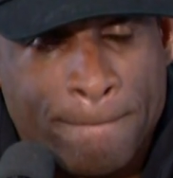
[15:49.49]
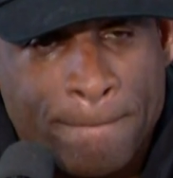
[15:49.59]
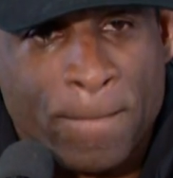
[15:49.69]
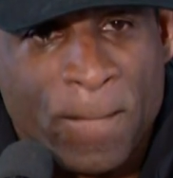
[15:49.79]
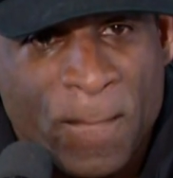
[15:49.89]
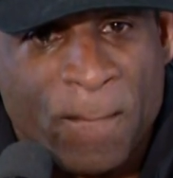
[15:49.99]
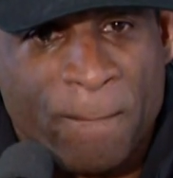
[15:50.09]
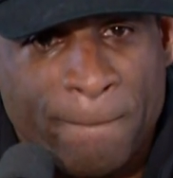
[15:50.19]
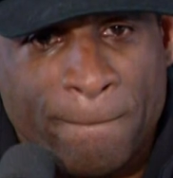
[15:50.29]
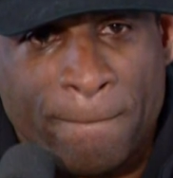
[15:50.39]
whatever
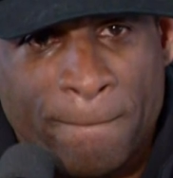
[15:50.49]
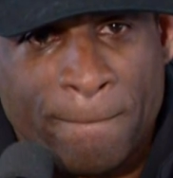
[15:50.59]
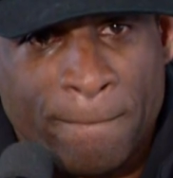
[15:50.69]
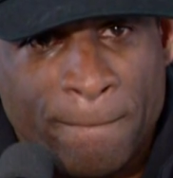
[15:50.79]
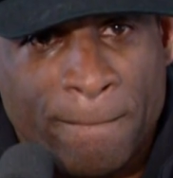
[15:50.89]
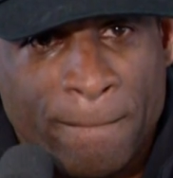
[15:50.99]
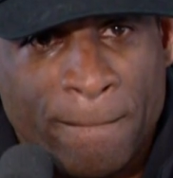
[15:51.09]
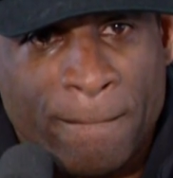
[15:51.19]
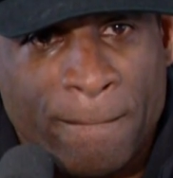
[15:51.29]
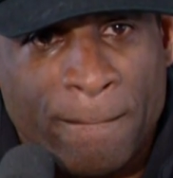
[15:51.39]
the you know the
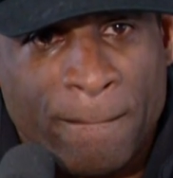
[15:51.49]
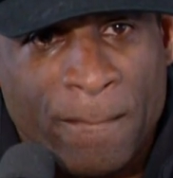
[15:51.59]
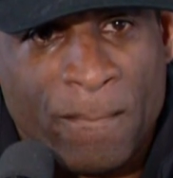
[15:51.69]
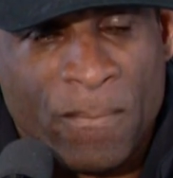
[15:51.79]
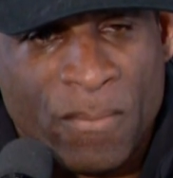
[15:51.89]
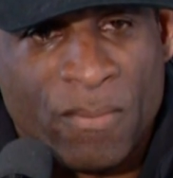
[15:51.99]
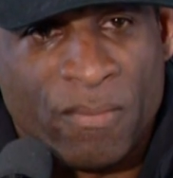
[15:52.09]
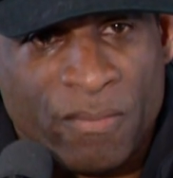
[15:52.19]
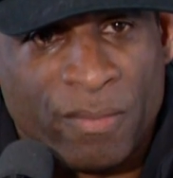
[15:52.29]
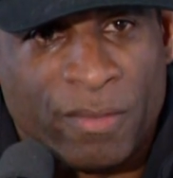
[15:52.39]
uh, enthusiasm
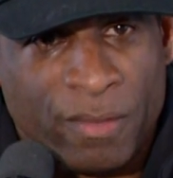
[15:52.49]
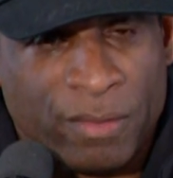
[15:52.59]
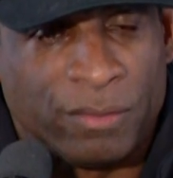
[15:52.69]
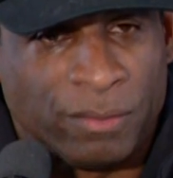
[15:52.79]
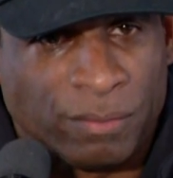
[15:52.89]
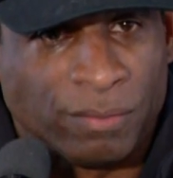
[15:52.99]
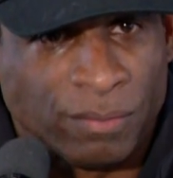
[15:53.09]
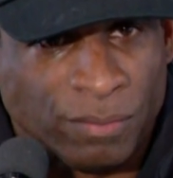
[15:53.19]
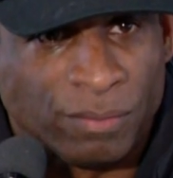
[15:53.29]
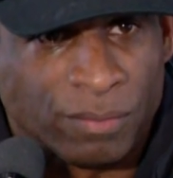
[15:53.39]
around it and the rankings,
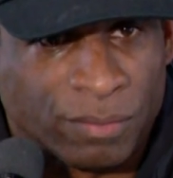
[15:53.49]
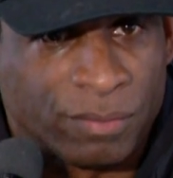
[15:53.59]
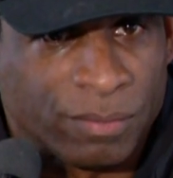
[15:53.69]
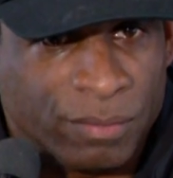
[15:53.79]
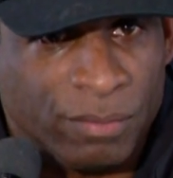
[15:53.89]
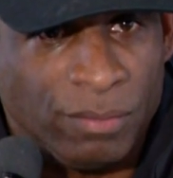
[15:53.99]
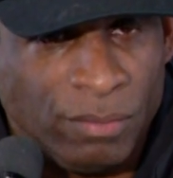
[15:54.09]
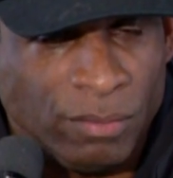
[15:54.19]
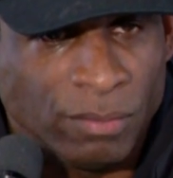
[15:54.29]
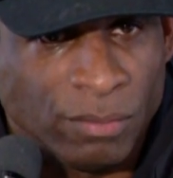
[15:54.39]
are
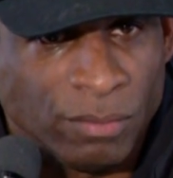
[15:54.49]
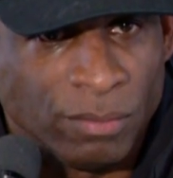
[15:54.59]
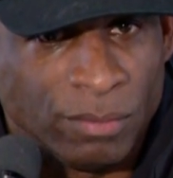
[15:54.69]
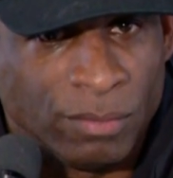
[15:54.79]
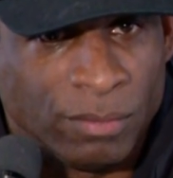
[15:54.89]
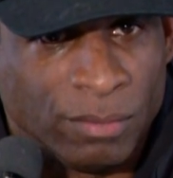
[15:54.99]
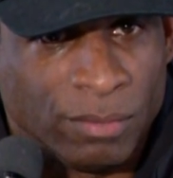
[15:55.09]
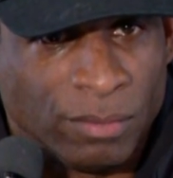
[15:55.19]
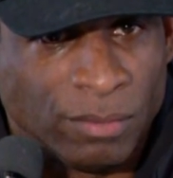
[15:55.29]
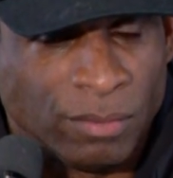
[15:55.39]
you pleasantly
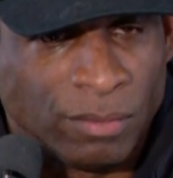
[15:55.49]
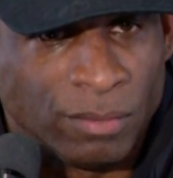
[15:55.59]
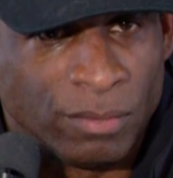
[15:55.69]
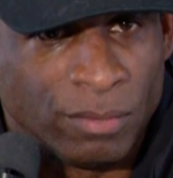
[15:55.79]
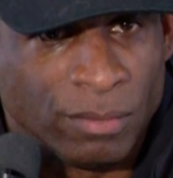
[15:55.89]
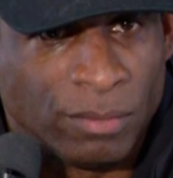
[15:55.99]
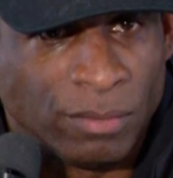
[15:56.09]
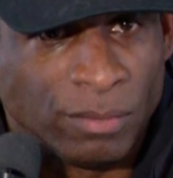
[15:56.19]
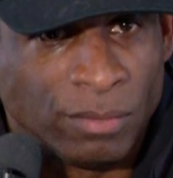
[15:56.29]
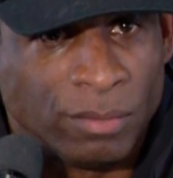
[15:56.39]
surprised that it came together
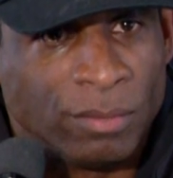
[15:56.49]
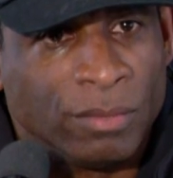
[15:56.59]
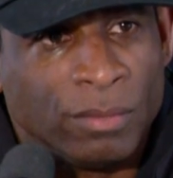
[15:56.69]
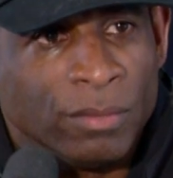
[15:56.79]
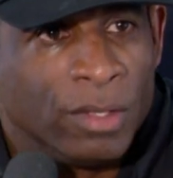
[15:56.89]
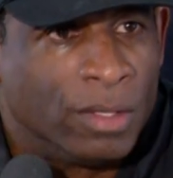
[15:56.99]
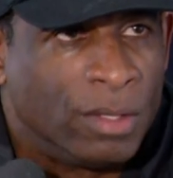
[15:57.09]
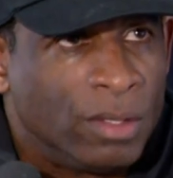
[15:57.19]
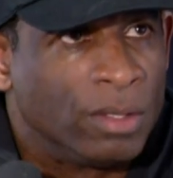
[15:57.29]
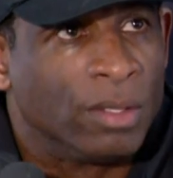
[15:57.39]
so quickly
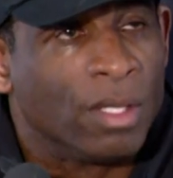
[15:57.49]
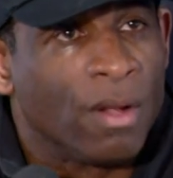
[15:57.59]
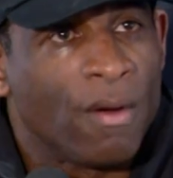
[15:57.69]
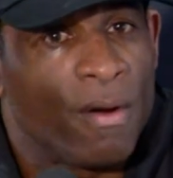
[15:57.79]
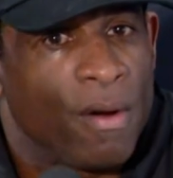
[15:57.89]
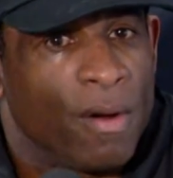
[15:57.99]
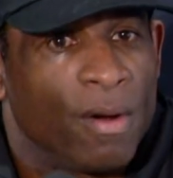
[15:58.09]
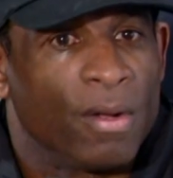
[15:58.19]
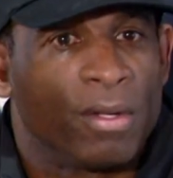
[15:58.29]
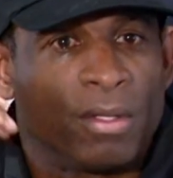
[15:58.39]
and kind of maybe putting the
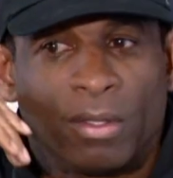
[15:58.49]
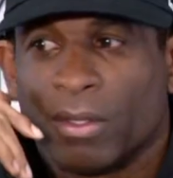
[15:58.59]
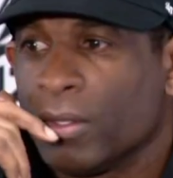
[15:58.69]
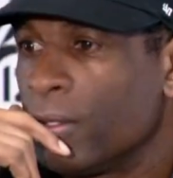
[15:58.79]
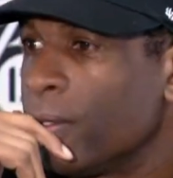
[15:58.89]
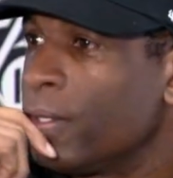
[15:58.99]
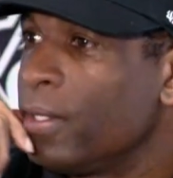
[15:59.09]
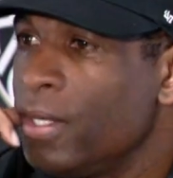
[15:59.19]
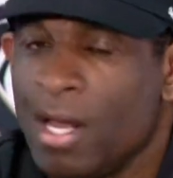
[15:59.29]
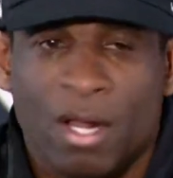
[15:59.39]
rest of college football, I don't say on
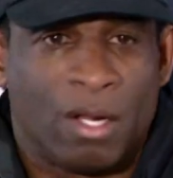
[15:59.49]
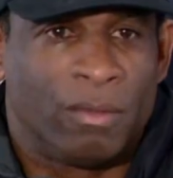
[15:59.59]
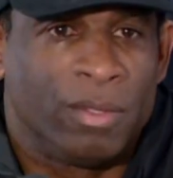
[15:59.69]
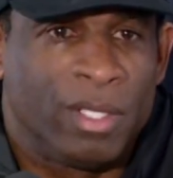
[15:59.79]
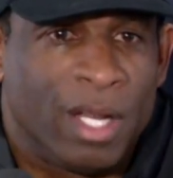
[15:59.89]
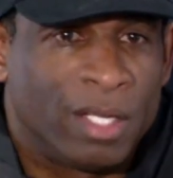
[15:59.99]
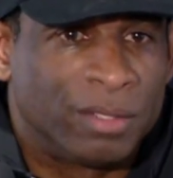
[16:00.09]
notice, no, but letting not.